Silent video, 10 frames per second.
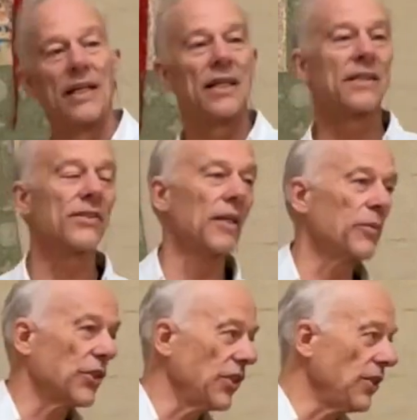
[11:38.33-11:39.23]
And some
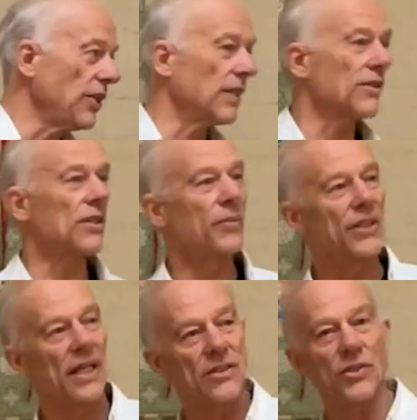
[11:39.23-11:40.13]
are good, and some are
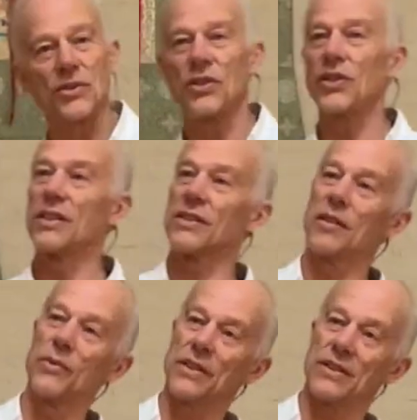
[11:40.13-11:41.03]
not so good, and
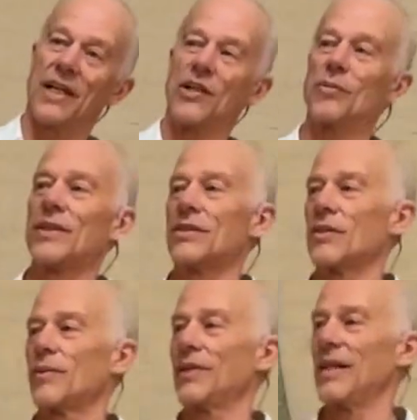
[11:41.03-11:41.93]
some are desirable, and
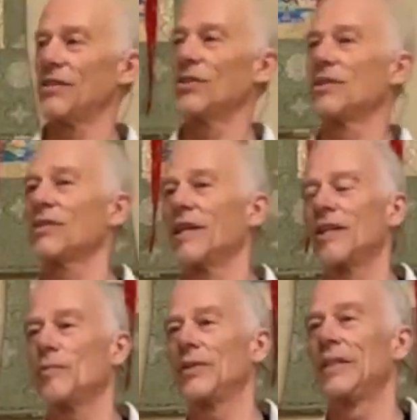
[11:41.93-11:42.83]
some are not so
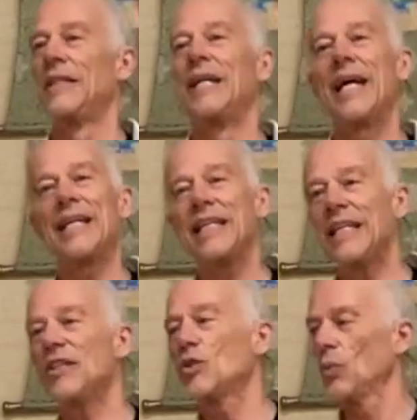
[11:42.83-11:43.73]
desirable. And
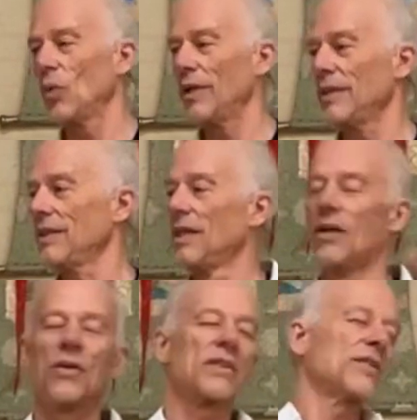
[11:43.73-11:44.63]
each one
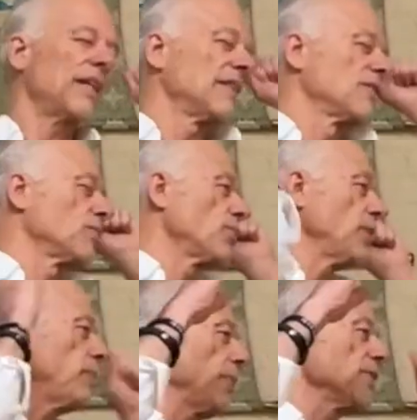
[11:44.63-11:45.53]
sends
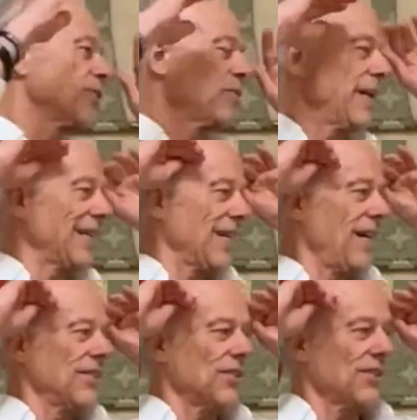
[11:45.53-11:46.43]
ripples through my
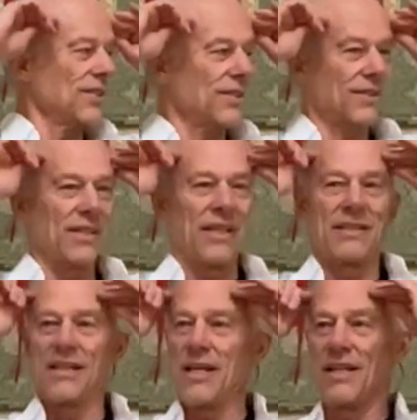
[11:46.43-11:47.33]
consciousness
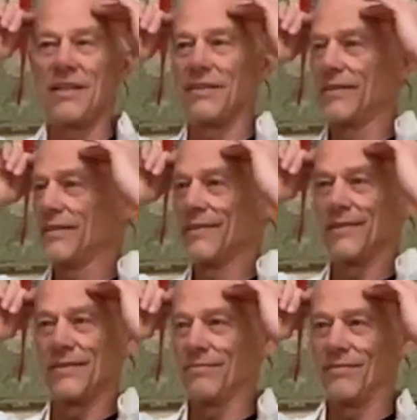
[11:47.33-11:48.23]
that
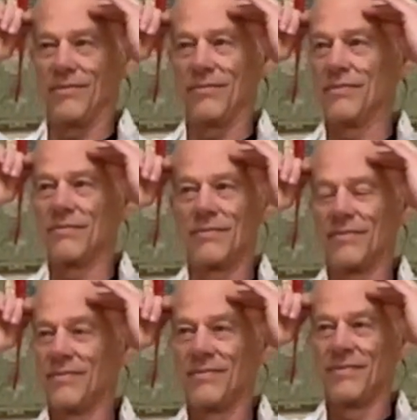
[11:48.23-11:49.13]
then
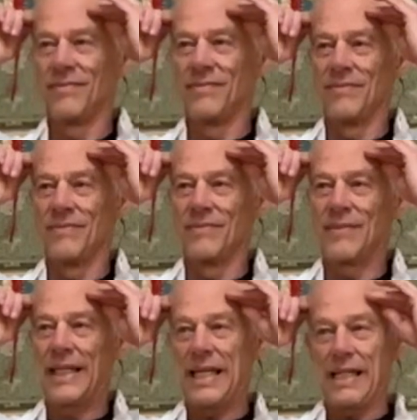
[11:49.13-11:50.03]

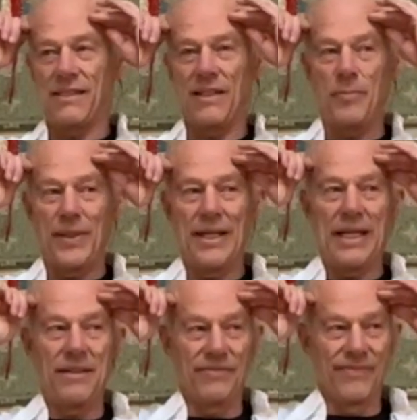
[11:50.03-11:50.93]
I can't sleep at night.